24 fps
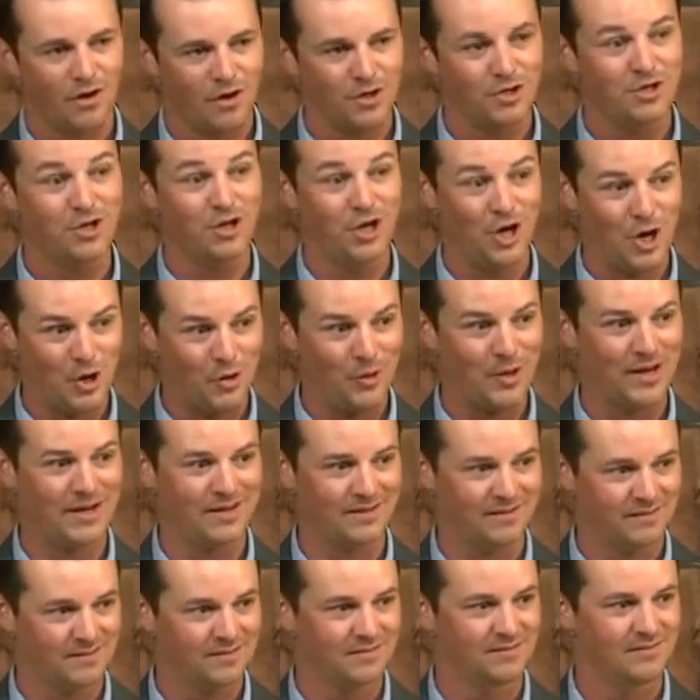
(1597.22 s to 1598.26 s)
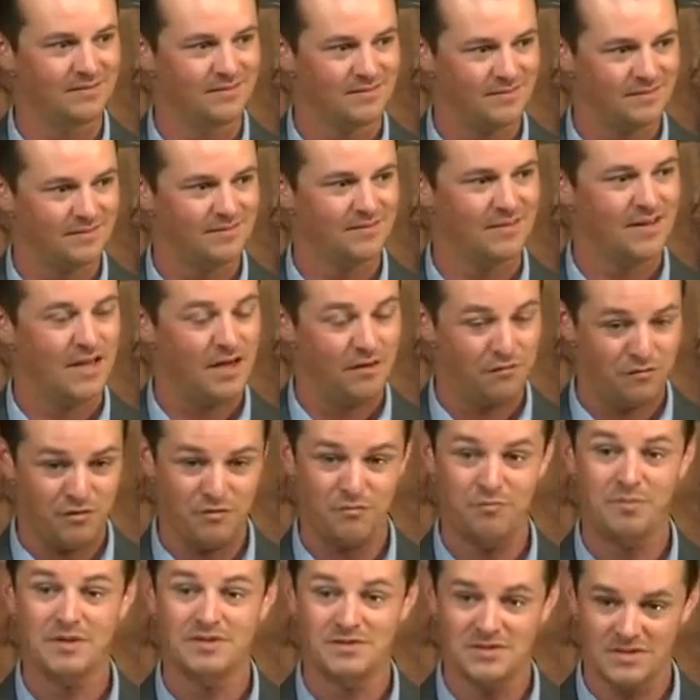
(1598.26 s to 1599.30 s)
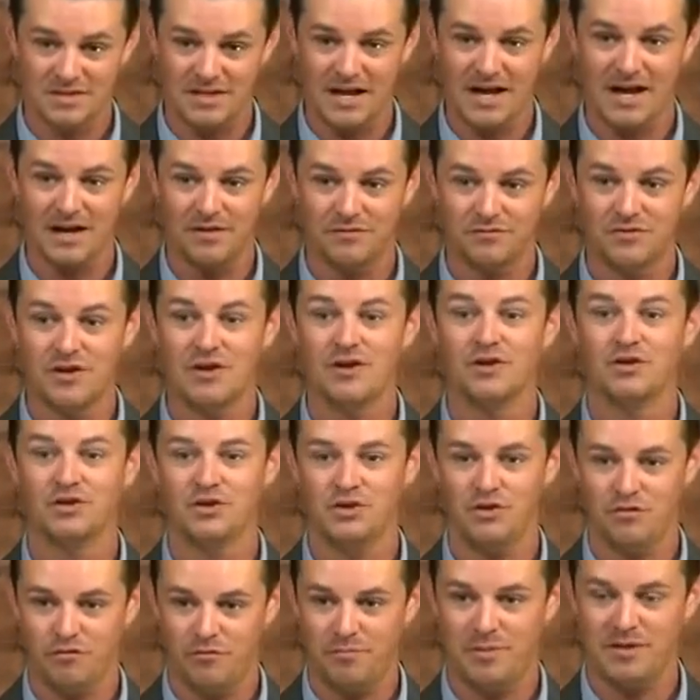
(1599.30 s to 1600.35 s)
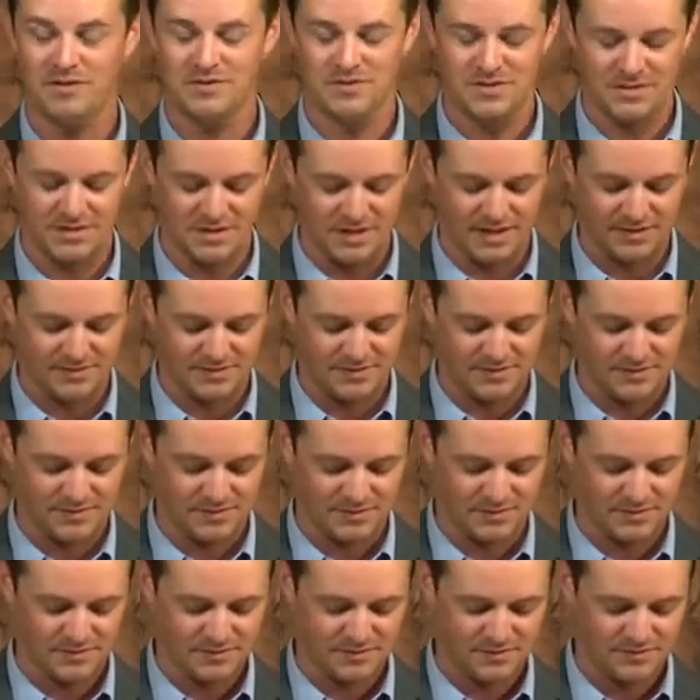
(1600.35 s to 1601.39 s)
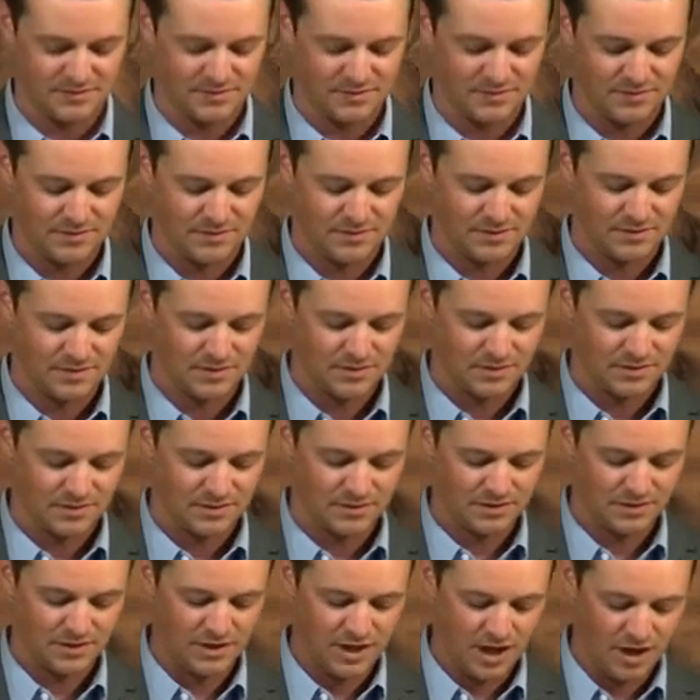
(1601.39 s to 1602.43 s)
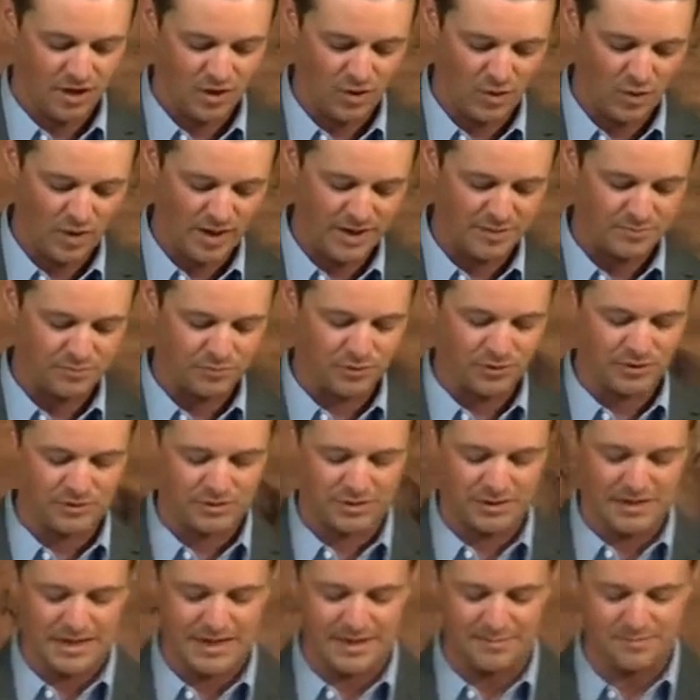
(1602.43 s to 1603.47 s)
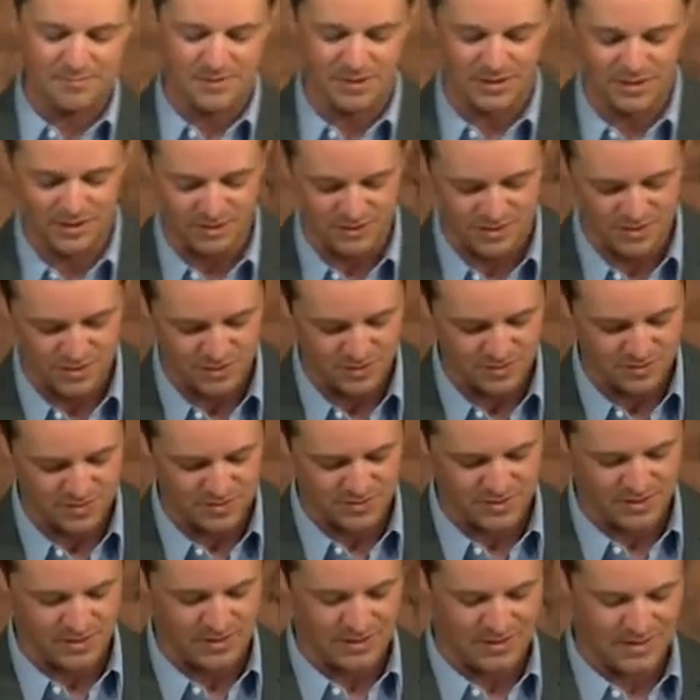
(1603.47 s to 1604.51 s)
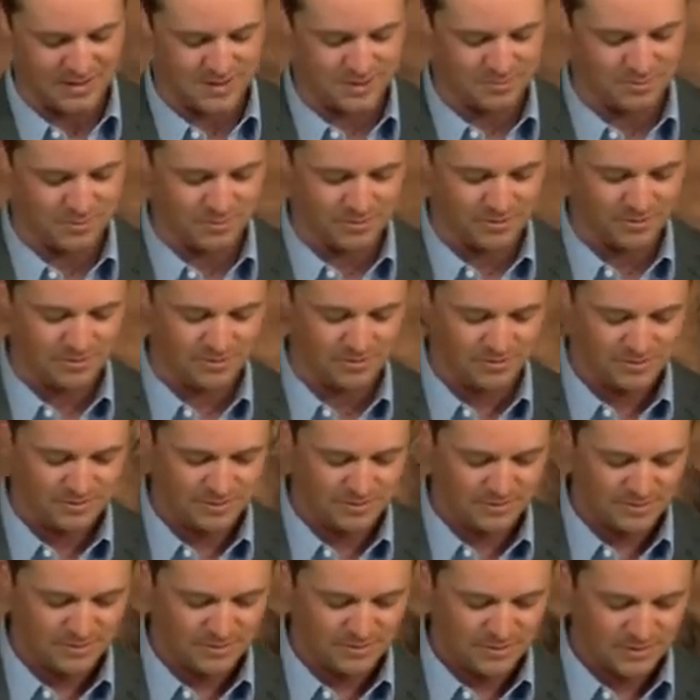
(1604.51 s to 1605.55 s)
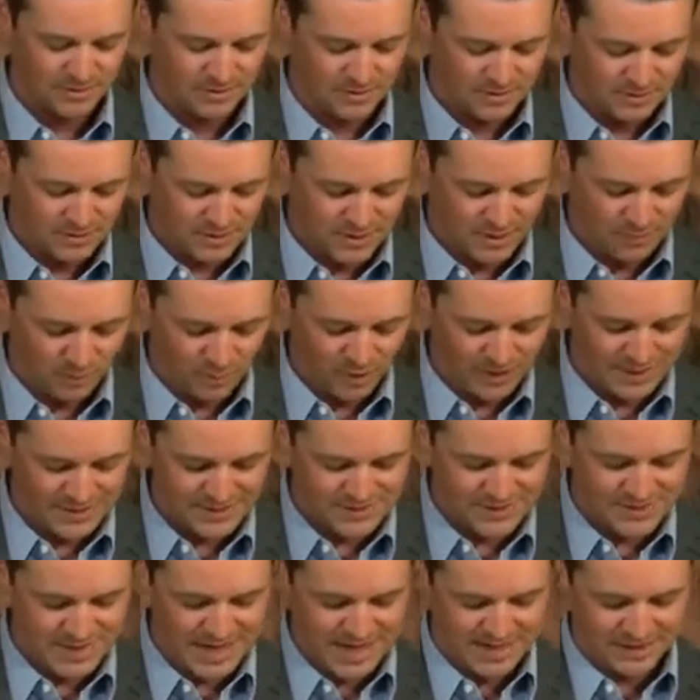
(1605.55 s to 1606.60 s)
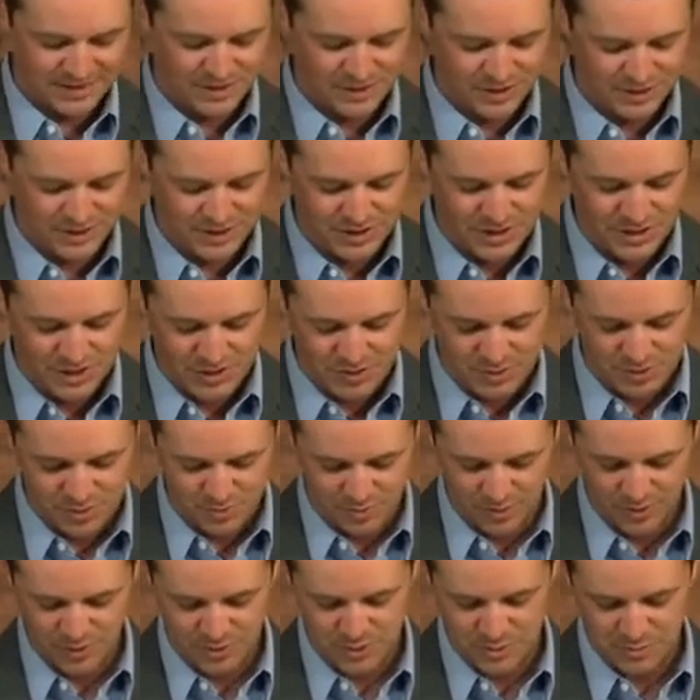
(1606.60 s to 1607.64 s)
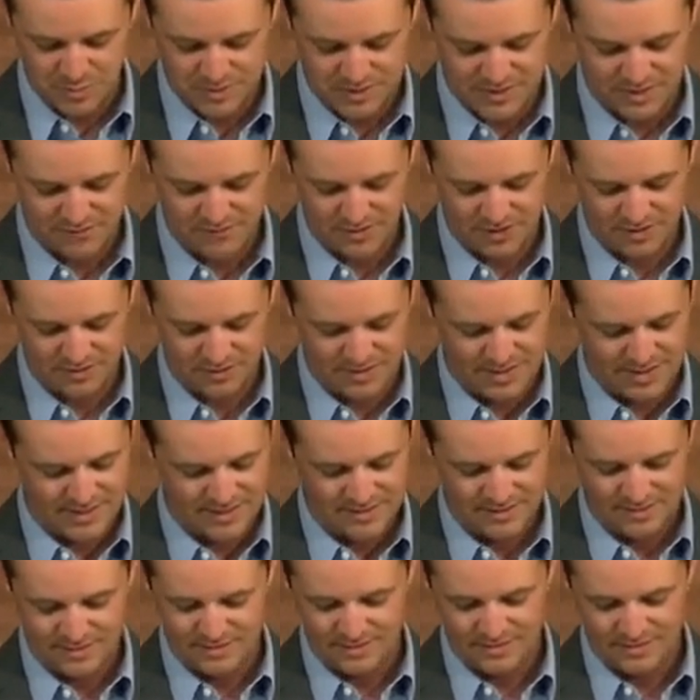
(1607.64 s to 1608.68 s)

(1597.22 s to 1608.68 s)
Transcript: Are you going? If you've been saved, you've been sent. Go and proclaim the good news of the gospel. And what is that good news, real specifically?